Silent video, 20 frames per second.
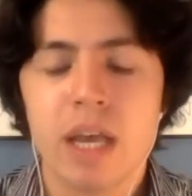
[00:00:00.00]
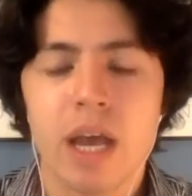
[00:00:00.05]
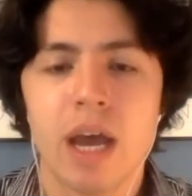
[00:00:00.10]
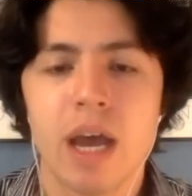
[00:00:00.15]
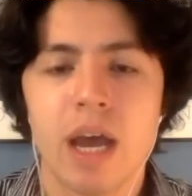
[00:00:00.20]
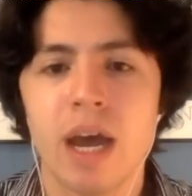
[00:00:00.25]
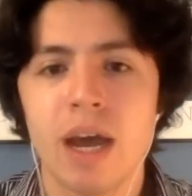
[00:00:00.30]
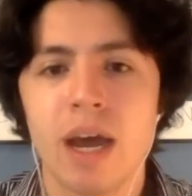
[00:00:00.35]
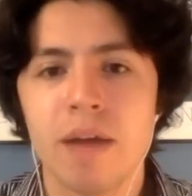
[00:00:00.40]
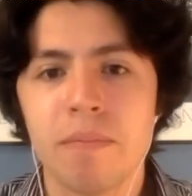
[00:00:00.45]

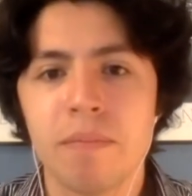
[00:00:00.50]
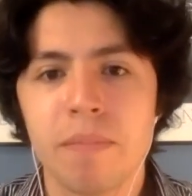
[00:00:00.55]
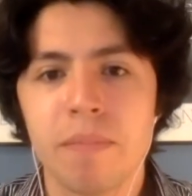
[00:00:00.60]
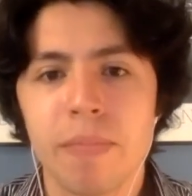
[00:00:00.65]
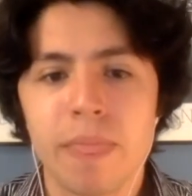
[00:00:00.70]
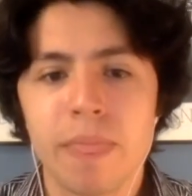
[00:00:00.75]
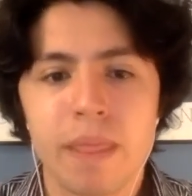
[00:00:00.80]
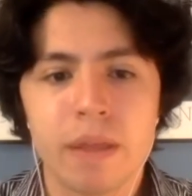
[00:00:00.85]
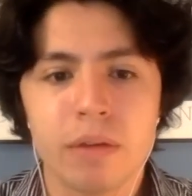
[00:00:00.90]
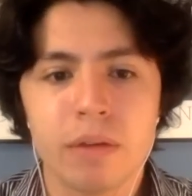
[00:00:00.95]

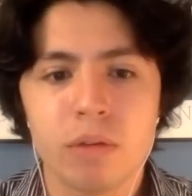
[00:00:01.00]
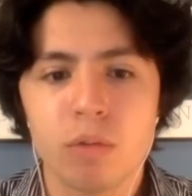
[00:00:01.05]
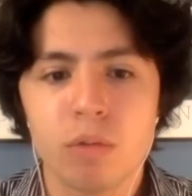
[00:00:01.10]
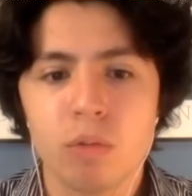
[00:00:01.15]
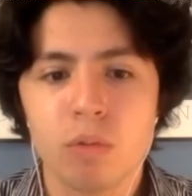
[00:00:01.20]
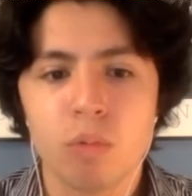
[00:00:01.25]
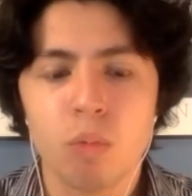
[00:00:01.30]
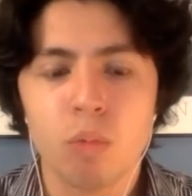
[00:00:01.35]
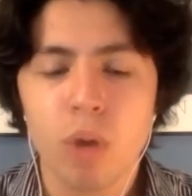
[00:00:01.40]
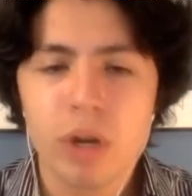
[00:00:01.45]

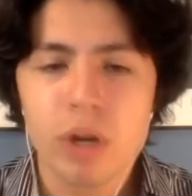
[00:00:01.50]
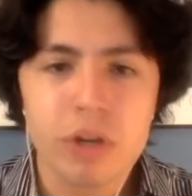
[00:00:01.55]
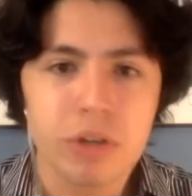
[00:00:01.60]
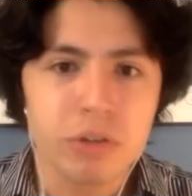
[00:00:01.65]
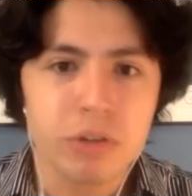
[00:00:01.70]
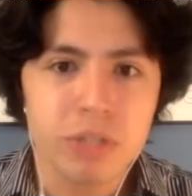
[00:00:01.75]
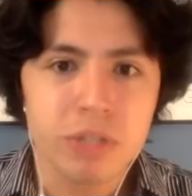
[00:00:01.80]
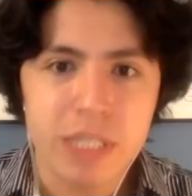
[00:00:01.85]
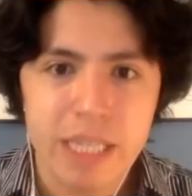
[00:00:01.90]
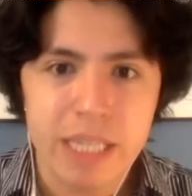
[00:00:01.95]
What are
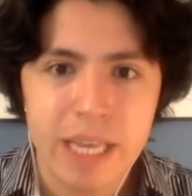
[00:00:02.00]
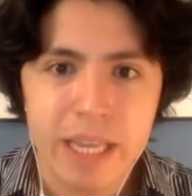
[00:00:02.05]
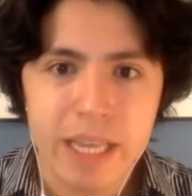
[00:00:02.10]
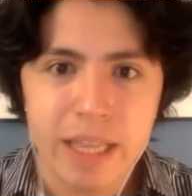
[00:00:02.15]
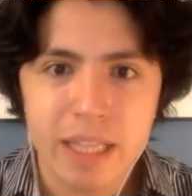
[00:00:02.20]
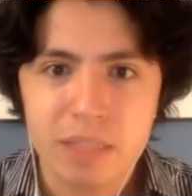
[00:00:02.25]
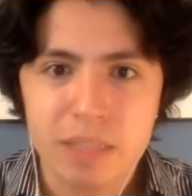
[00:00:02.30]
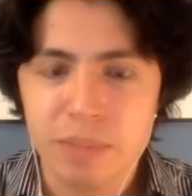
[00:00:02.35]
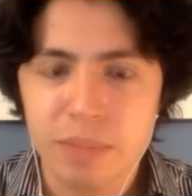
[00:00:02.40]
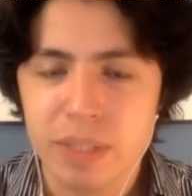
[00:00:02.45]
you seeing
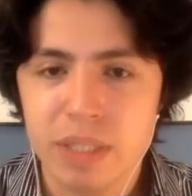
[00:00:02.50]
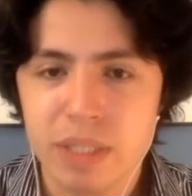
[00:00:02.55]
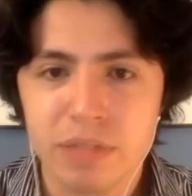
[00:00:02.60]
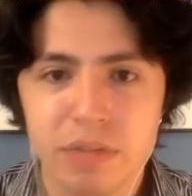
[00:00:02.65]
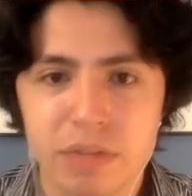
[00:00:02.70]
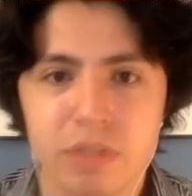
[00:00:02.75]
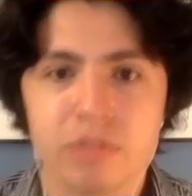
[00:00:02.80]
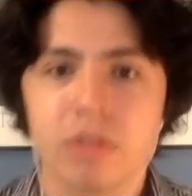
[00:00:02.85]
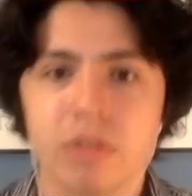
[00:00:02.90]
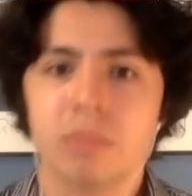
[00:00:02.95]
that's been
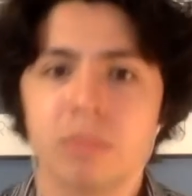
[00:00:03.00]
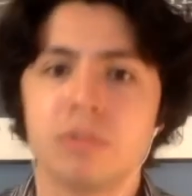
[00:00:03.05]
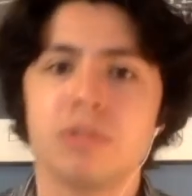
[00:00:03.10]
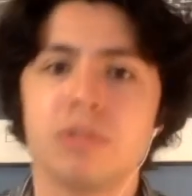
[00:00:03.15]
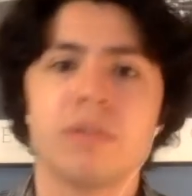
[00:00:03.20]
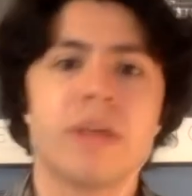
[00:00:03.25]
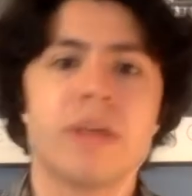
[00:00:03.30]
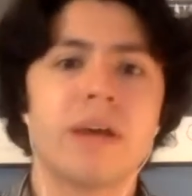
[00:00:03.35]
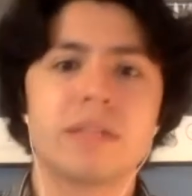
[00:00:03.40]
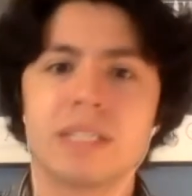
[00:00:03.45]
different from
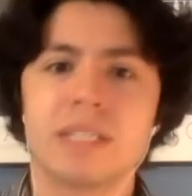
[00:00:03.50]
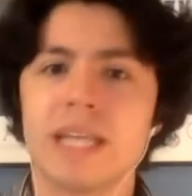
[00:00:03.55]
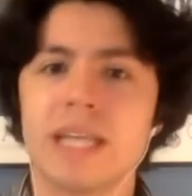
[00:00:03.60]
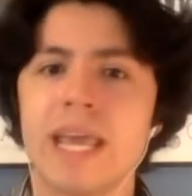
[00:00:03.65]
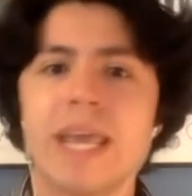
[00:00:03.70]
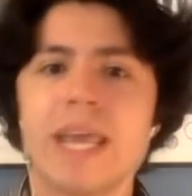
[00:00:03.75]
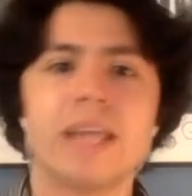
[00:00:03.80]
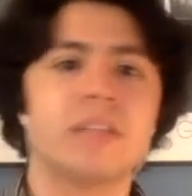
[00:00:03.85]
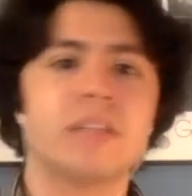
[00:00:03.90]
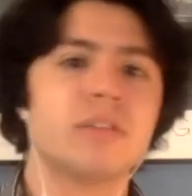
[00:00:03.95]

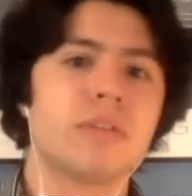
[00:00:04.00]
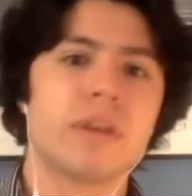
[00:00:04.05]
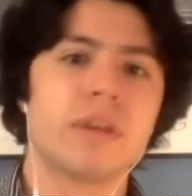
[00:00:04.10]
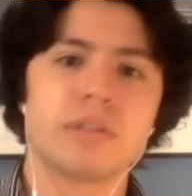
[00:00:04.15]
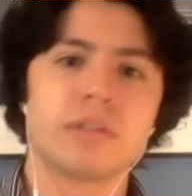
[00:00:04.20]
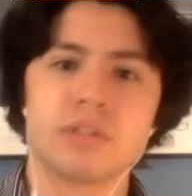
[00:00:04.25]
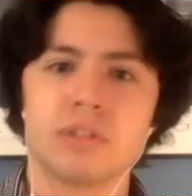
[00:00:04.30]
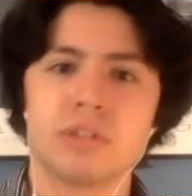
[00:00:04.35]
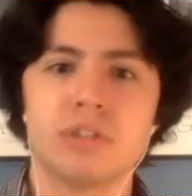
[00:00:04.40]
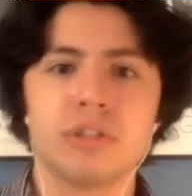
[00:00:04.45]
2008,
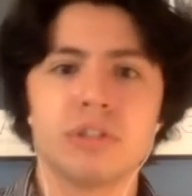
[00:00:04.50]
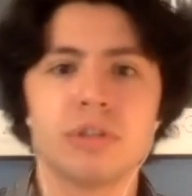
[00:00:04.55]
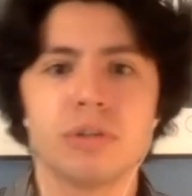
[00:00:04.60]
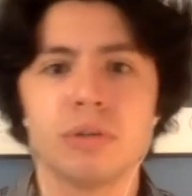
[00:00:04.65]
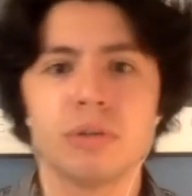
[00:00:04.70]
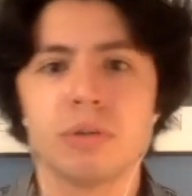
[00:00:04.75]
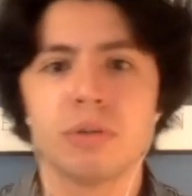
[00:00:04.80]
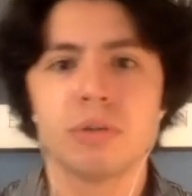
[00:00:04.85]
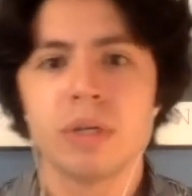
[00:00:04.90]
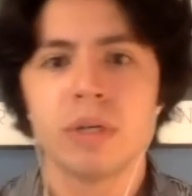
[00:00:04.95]

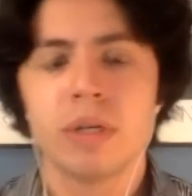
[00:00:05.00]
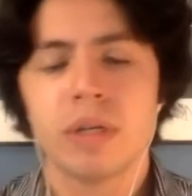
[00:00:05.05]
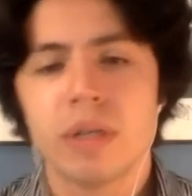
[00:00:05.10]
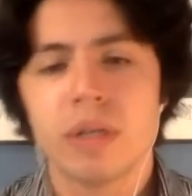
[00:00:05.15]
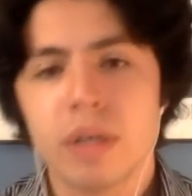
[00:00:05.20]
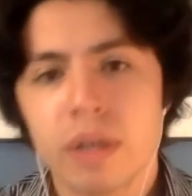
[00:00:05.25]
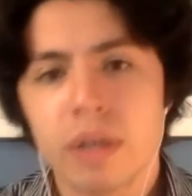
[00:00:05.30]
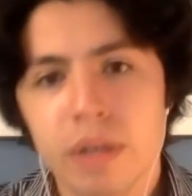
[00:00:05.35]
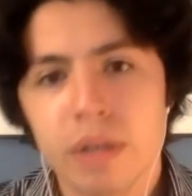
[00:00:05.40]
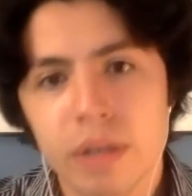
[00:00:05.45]
2002
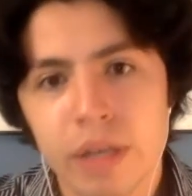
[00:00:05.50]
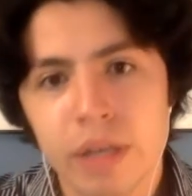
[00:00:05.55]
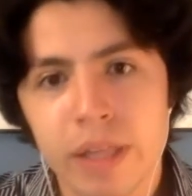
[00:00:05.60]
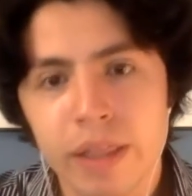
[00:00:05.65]
in the